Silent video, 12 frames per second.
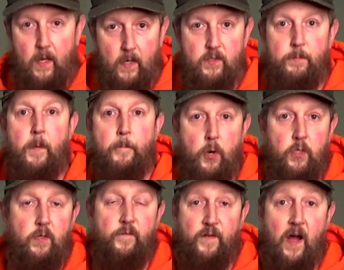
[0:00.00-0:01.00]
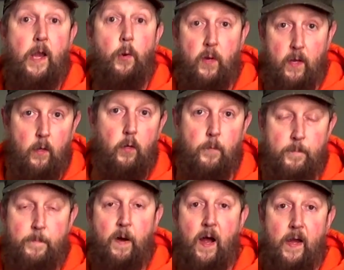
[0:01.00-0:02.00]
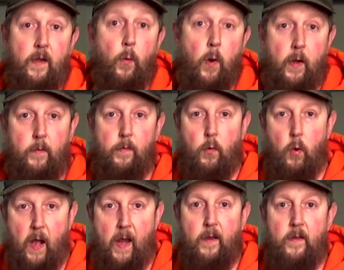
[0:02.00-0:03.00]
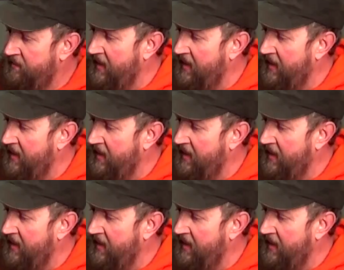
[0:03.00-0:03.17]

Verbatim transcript: as the person firing it could be behind it running the crank.